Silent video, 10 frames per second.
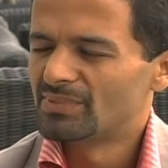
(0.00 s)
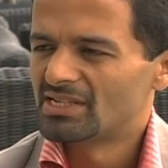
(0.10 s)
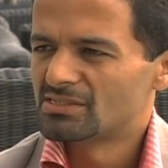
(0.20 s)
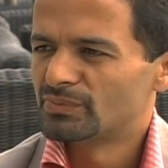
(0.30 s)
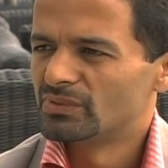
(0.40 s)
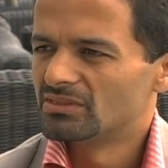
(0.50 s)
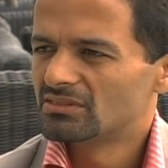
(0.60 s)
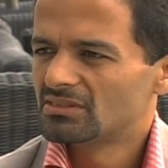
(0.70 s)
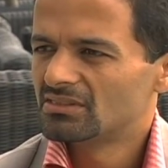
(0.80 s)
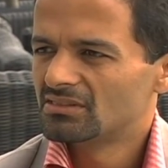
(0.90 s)
passport
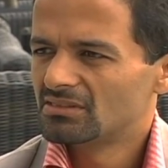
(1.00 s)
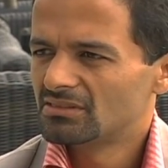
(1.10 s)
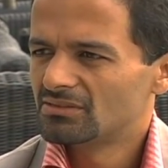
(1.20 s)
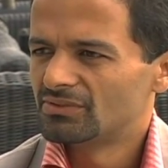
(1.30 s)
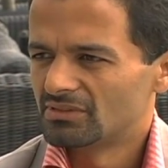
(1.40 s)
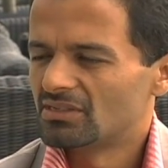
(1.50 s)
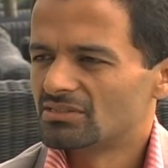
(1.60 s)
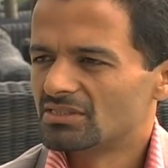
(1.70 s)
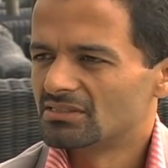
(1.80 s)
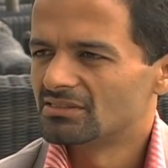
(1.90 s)
for third
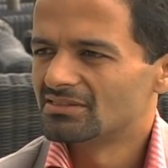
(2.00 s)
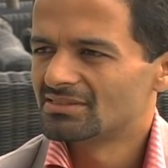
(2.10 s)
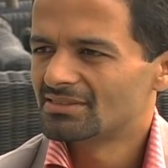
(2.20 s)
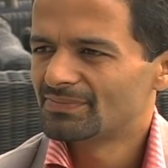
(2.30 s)
genders.